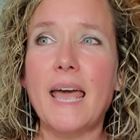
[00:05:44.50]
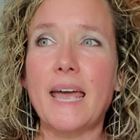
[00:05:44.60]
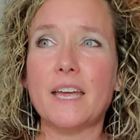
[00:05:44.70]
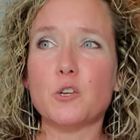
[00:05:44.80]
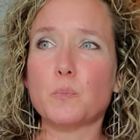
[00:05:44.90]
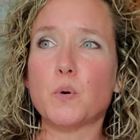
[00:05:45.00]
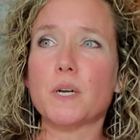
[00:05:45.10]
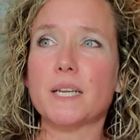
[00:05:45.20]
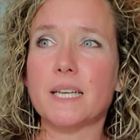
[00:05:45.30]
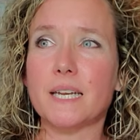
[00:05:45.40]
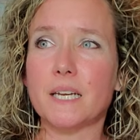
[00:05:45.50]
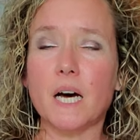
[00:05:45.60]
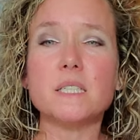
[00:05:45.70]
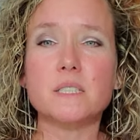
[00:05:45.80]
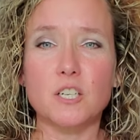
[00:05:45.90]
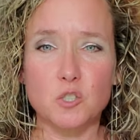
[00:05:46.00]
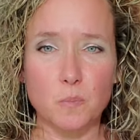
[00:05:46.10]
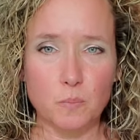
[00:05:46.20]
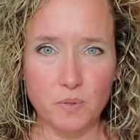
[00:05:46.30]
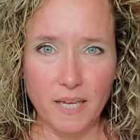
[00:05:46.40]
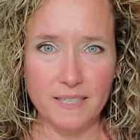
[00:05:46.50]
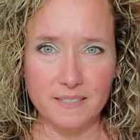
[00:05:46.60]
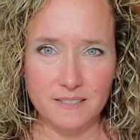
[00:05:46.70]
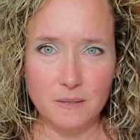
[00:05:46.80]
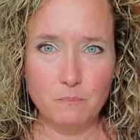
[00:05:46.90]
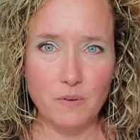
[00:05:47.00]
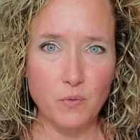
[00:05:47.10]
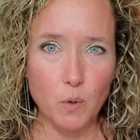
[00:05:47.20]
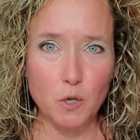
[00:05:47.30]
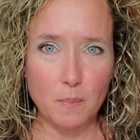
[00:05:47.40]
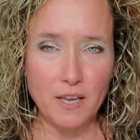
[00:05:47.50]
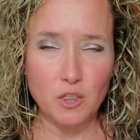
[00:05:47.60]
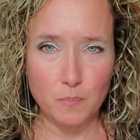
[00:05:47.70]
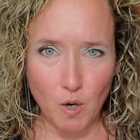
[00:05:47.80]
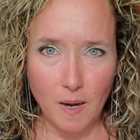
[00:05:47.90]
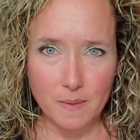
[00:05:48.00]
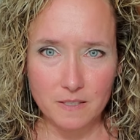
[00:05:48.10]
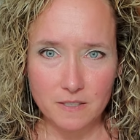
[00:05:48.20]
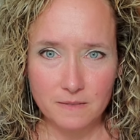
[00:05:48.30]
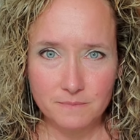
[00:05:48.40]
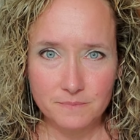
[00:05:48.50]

And you put it in an untouchable place before you make the promise.